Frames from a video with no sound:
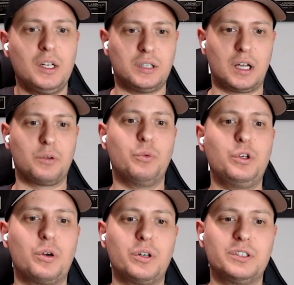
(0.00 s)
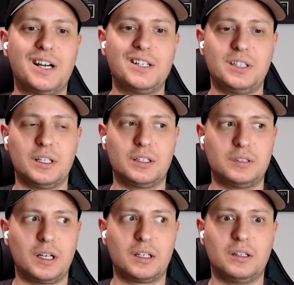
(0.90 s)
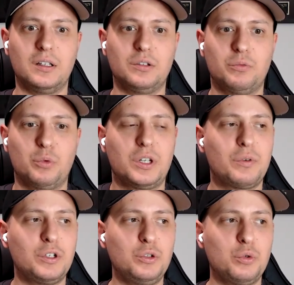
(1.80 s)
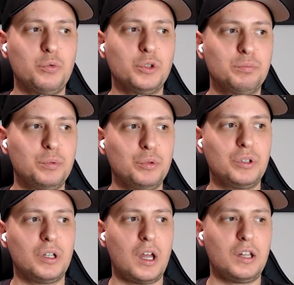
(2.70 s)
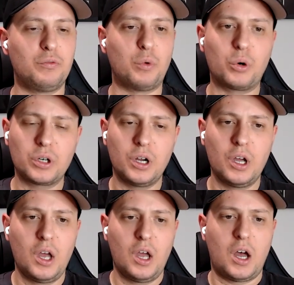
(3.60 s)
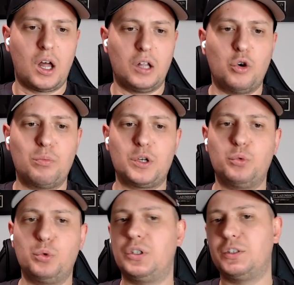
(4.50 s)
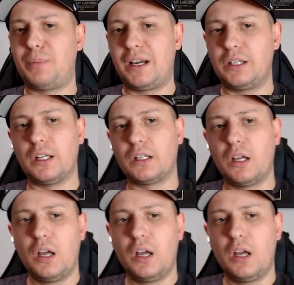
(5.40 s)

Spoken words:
Like, we realize that like the whatever you will put at work, nobody would respect that.